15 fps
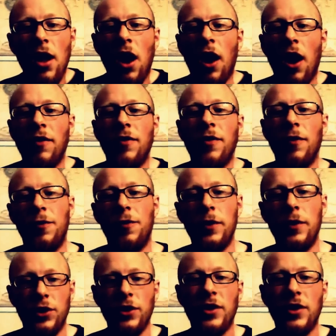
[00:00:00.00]
of
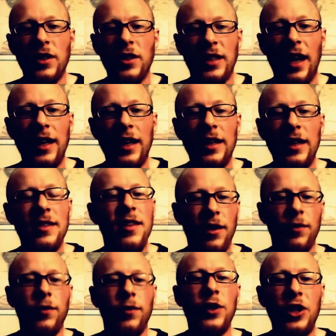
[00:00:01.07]
future societies that
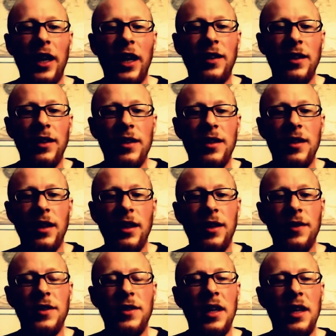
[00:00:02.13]
have rejected this idea
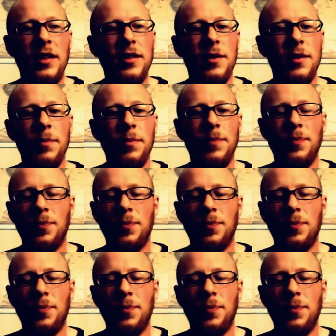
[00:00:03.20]
of statism.